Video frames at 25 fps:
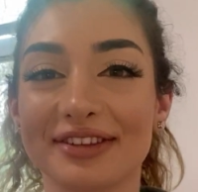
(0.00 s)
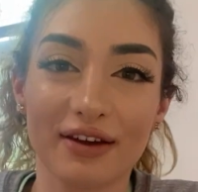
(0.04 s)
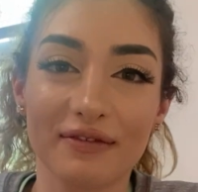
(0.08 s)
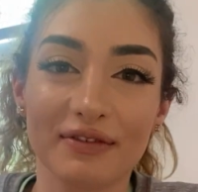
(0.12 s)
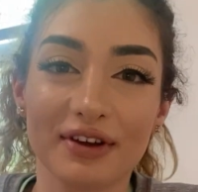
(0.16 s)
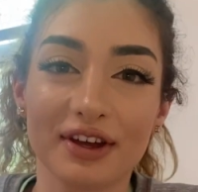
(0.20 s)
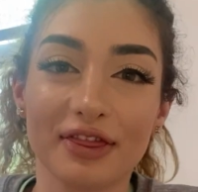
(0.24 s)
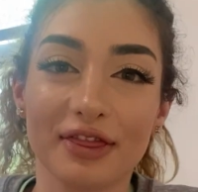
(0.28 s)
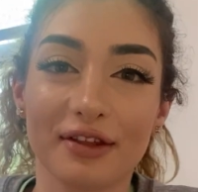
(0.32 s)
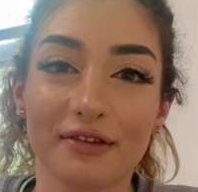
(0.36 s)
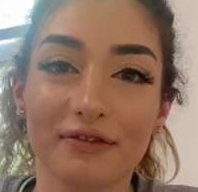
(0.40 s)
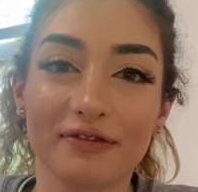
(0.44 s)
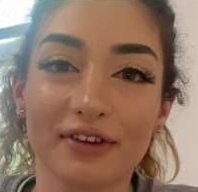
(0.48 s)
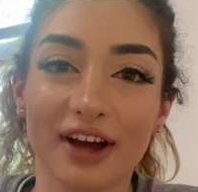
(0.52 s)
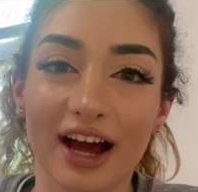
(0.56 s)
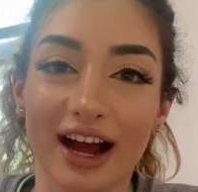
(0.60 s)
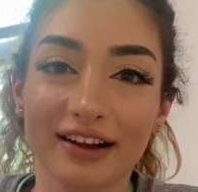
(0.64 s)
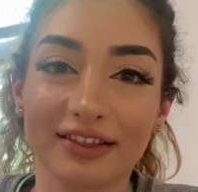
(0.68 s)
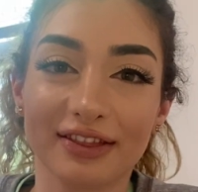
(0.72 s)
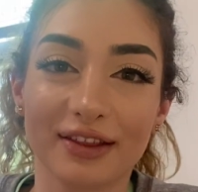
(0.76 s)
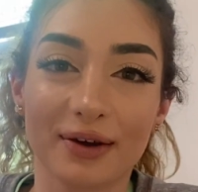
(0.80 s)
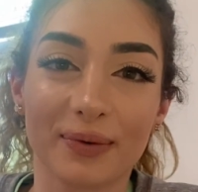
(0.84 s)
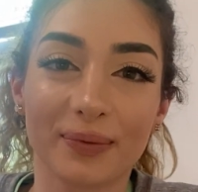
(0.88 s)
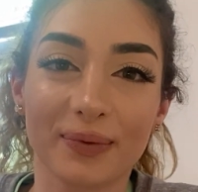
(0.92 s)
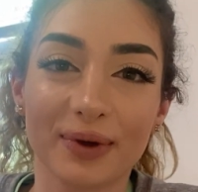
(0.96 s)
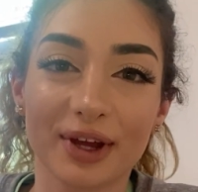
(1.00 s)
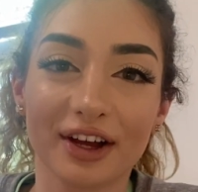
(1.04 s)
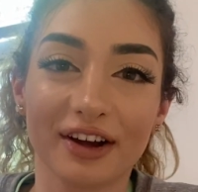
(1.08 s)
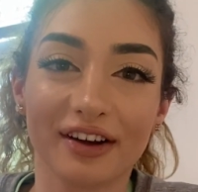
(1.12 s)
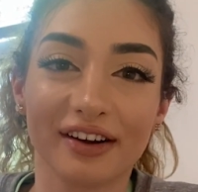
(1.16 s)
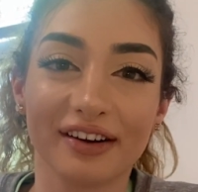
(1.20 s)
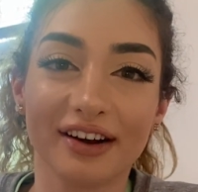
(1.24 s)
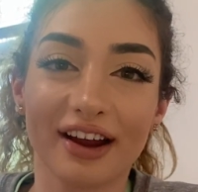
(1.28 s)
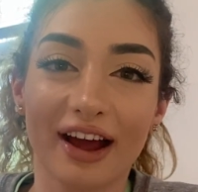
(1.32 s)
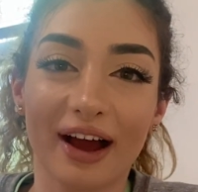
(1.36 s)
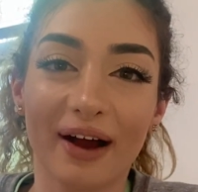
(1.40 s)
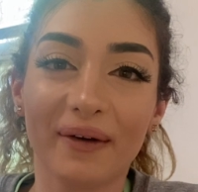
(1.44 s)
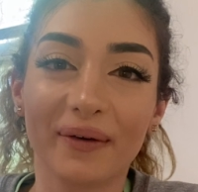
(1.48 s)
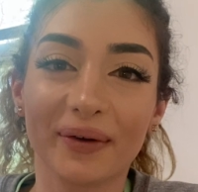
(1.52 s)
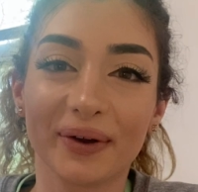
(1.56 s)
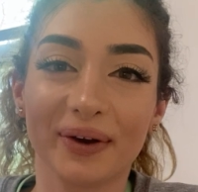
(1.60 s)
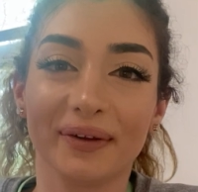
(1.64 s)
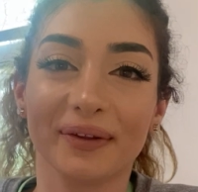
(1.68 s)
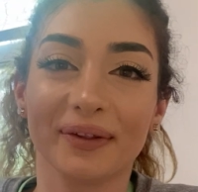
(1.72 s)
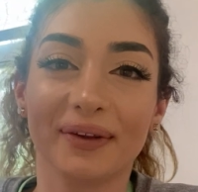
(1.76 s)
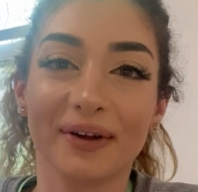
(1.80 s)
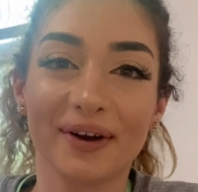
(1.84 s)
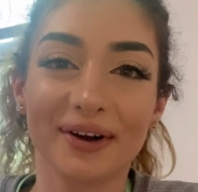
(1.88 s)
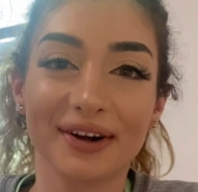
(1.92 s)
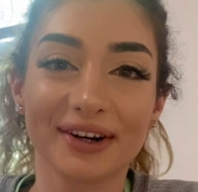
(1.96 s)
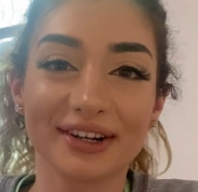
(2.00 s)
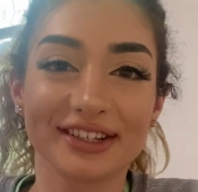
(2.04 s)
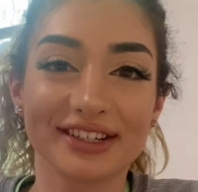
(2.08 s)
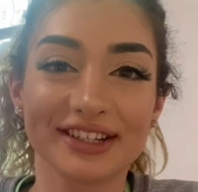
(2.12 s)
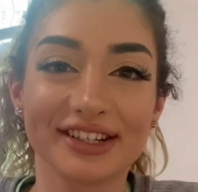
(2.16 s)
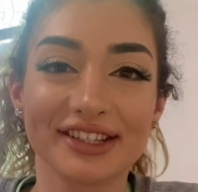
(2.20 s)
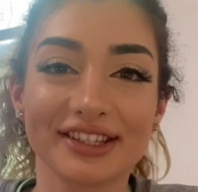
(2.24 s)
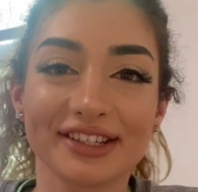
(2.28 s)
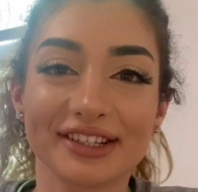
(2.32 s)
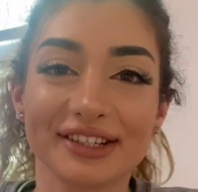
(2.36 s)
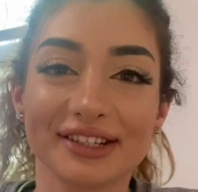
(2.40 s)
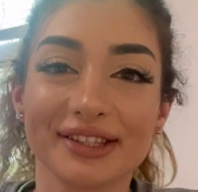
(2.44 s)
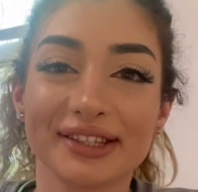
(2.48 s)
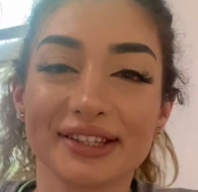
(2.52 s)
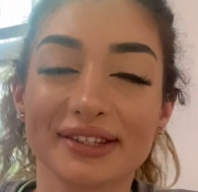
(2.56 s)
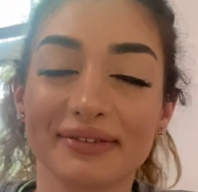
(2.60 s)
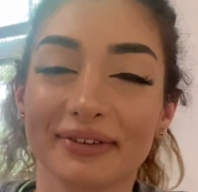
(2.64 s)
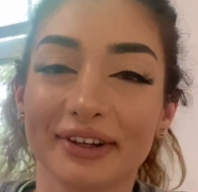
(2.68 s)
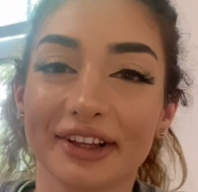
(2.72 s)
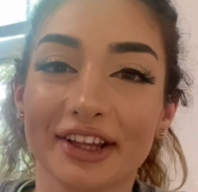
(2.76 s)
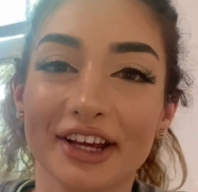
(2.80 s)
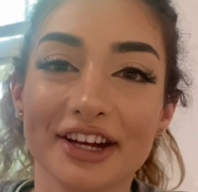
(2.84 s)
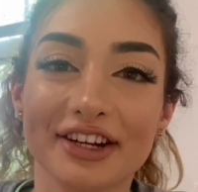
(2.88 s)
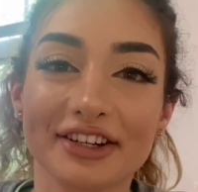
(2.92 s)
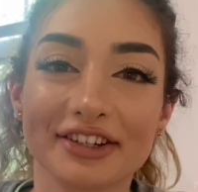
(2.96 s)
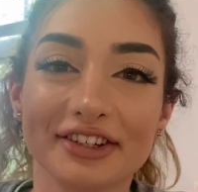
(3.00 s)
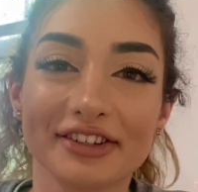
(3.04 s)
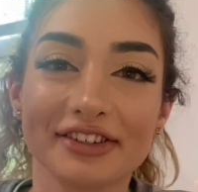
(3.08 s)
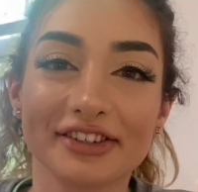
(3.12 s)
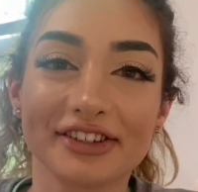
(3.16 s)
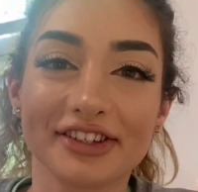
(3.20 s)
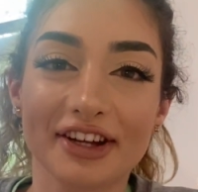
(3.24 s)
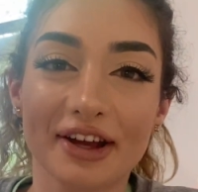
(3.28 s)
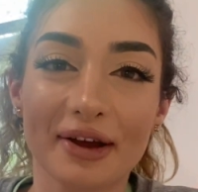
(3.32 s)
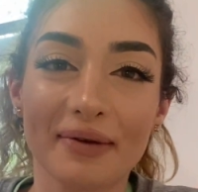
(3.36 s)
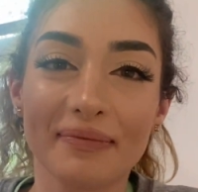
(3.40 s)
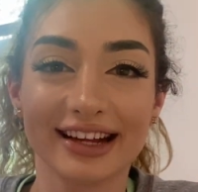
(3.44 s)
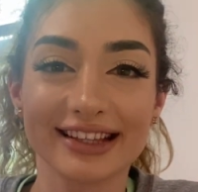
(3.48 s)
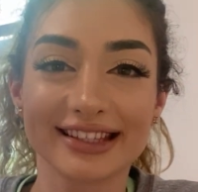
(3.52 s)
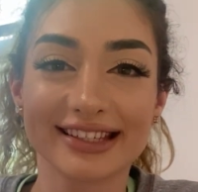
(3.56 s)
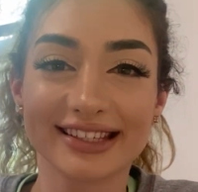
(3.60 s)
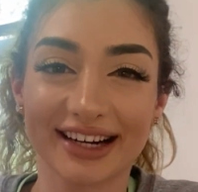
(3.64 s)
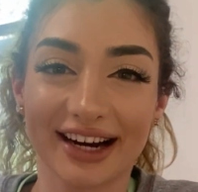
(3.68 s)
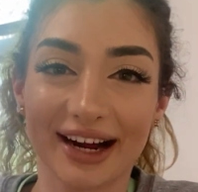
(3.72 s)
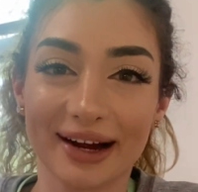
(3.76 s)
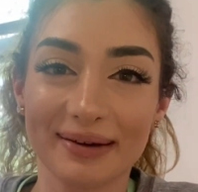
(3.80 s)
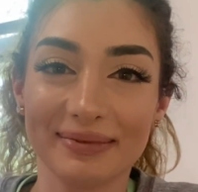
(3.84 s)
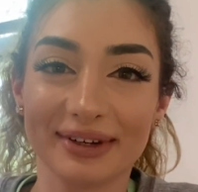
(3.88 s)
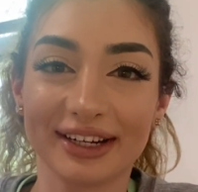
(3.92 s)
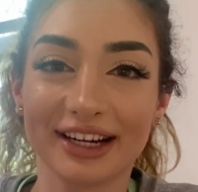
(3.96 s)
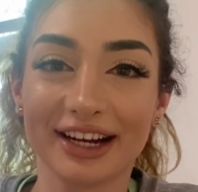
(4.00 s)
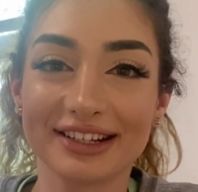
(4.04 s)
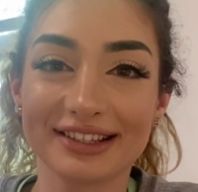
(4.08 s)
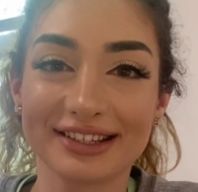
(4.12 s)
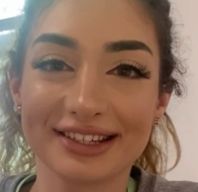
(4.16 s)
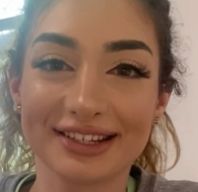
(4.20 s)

Given the fact that we are now in a long distance relationship, it's time to get